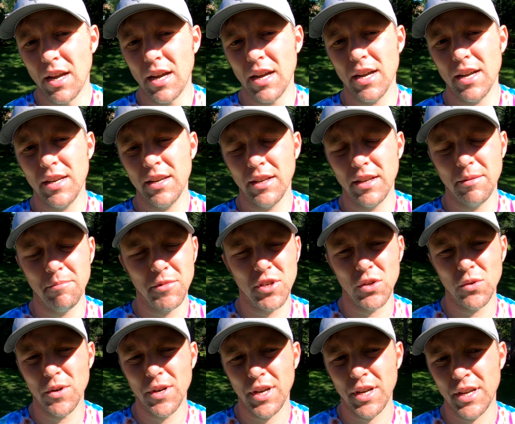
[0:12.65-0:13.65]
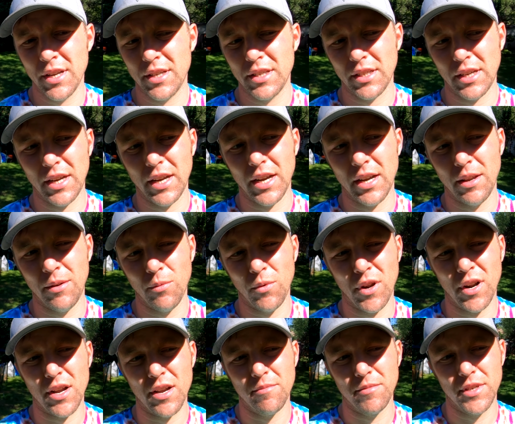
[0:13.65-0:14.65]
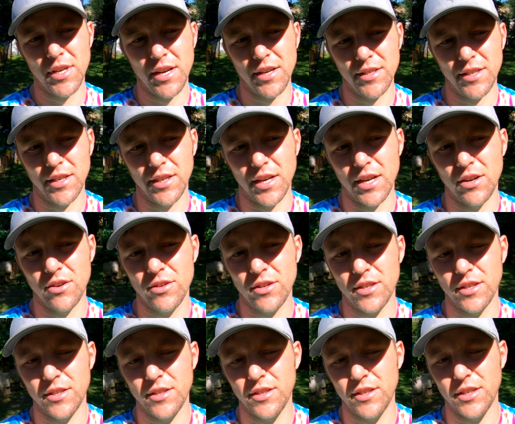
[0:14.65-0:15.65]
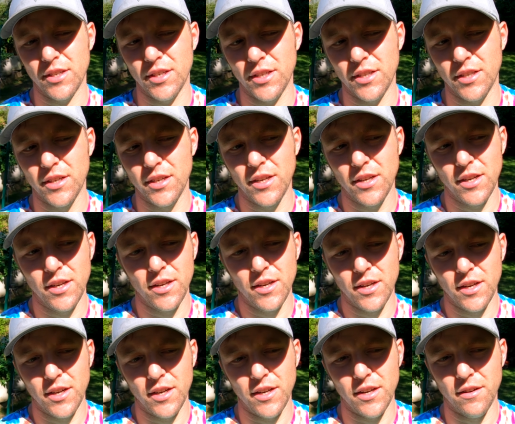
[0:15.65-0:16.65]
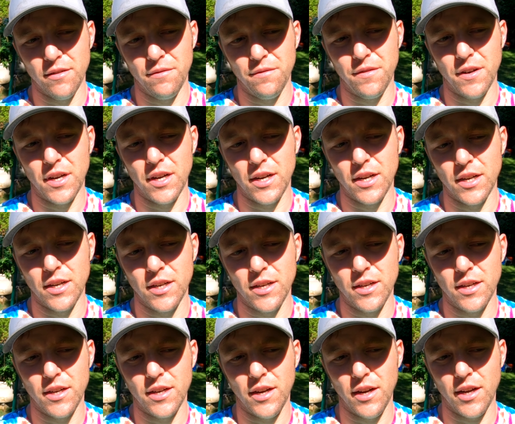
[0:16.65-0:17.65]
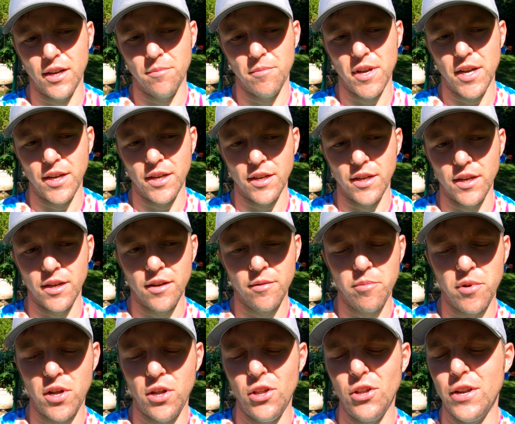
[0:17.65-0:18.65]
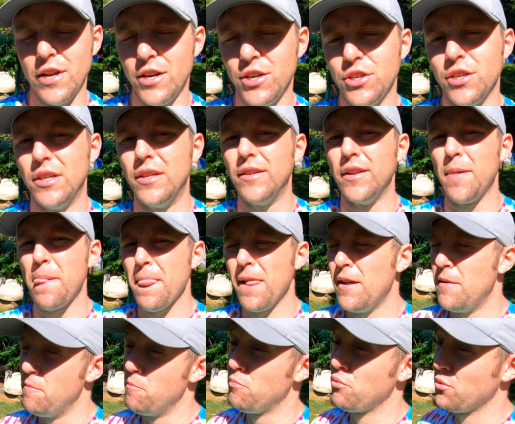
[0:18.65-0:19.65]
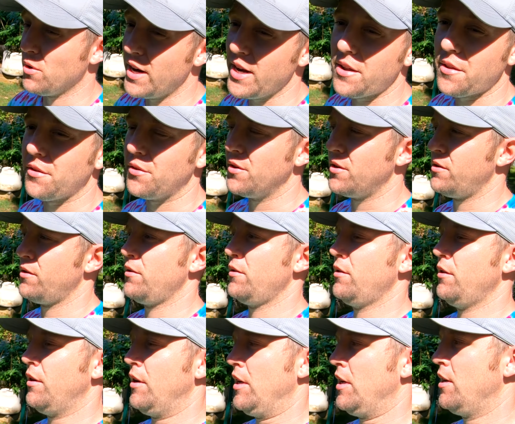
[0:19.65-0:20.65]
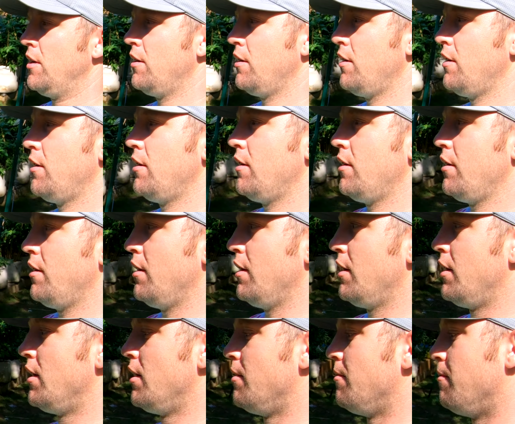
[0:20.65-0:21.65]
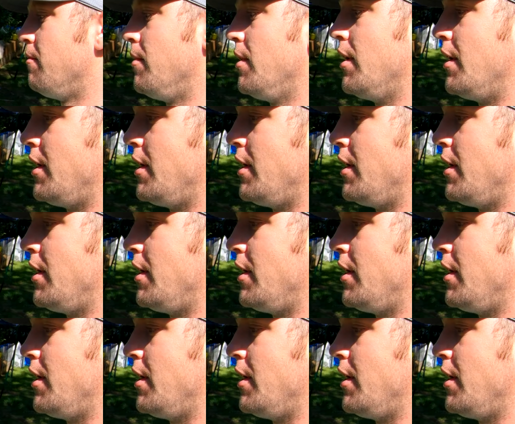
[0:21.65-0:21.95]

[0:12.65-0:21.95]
I am doing it and what I am testing out to see if I can make a pollination breakthrough. An